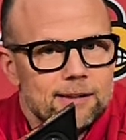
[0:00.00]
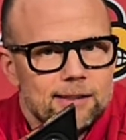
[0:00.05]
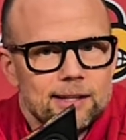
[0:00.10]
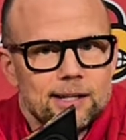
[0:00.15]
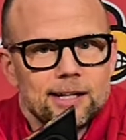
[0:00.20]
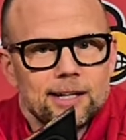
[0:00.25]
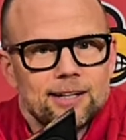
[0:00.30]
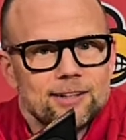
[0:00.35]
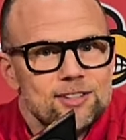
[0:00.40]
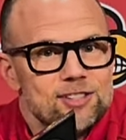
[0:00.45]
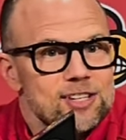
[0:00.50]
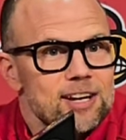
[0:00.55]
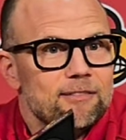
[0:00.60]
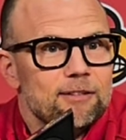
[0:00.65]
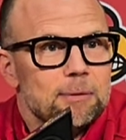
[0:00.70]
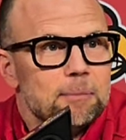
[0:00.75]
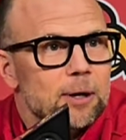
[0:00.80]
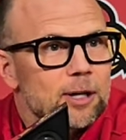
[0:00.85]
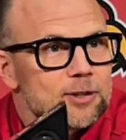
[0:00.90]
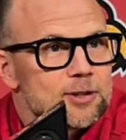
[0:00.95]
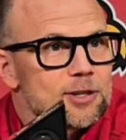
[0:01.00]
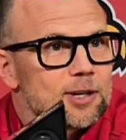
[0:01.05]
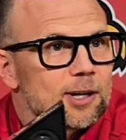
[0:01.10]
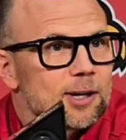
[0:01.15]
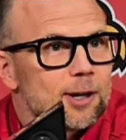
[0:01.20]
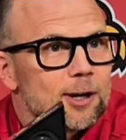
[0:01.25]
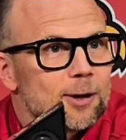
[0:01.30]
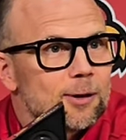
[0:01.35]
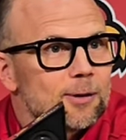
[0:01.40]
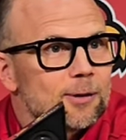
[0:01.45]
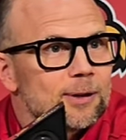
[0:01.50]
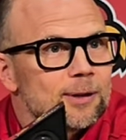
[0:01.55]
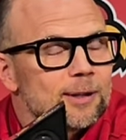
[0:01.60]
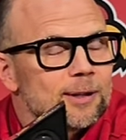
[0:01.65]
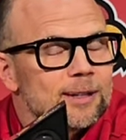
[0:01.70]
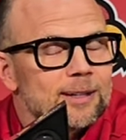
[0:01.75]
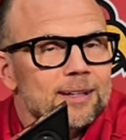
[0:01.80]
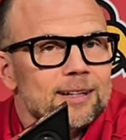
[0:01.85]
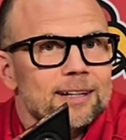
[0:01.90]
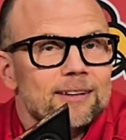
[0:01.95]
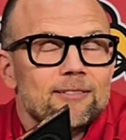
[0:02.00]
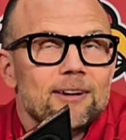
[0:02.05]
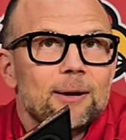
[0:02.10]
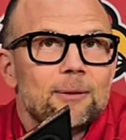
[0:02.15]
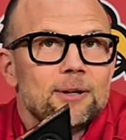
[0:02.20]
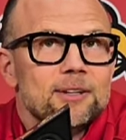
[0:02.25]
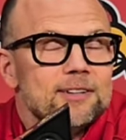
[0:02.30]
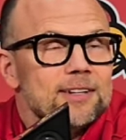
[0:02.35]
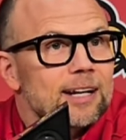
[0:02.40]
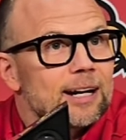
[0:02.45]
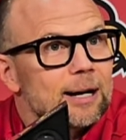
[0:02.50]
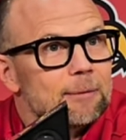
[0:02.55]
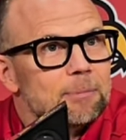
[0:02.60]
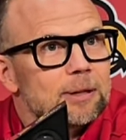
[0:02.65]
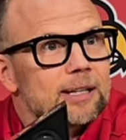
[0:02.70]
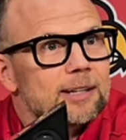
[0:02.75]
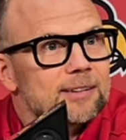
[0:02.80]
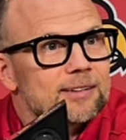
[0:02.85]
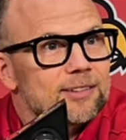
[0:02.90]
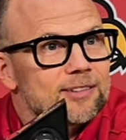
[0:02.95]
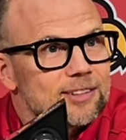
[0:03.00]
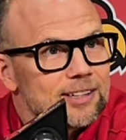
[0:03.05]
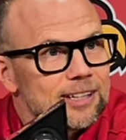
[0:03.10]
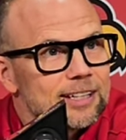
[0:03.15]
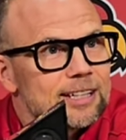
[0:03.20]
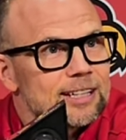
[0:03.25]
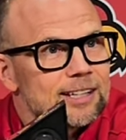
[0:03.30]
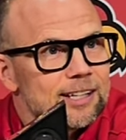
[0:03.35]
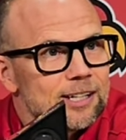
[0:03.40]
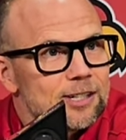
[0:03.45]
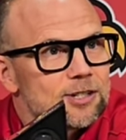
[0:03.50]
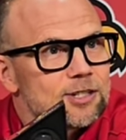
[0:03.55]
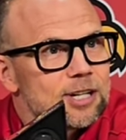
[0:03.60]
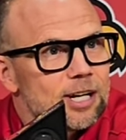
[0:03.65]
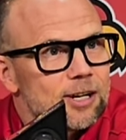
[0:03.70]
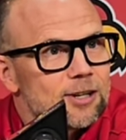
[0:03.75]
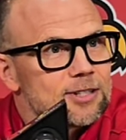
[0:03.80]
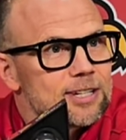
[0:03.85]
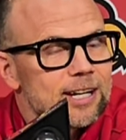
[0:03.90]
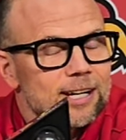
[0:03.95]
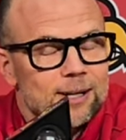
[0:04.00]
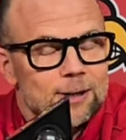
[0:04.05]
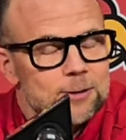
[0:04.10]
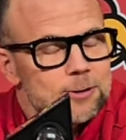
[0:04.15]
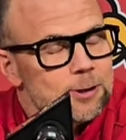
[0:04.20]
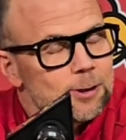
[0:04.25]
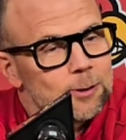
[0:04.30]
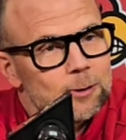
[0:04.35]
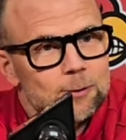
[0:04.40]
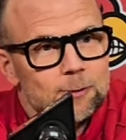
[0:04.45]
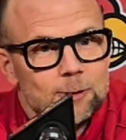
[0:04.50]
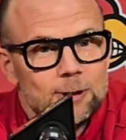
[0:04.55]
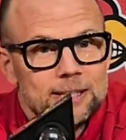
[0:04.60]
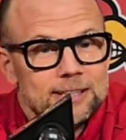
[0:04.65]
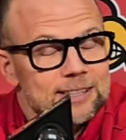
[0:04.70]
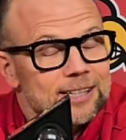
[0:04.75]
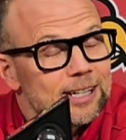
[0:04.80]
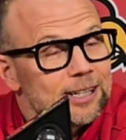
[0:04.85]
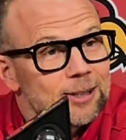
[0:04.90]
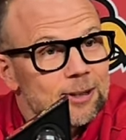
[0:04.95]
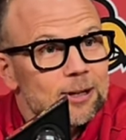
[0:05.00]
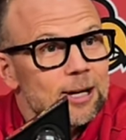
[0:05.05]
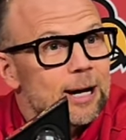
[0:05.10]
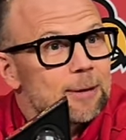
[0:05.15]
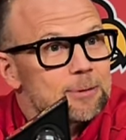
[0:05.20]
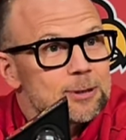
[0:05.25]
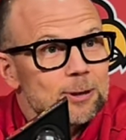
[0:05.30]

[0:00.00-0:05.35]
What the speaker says: and to think 7 months ago, if I would have said I'd be sitting in this chair as the head coach of Louisville, I'd say, you're